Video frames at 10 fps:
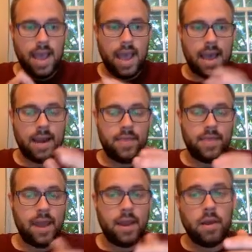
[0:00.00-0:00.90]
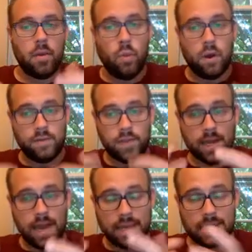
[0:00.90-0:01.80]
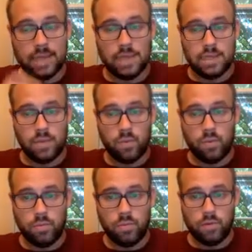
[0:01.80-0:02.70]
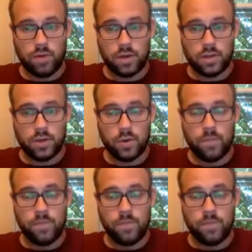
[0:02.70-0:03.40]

And then one of the next things that we will move on to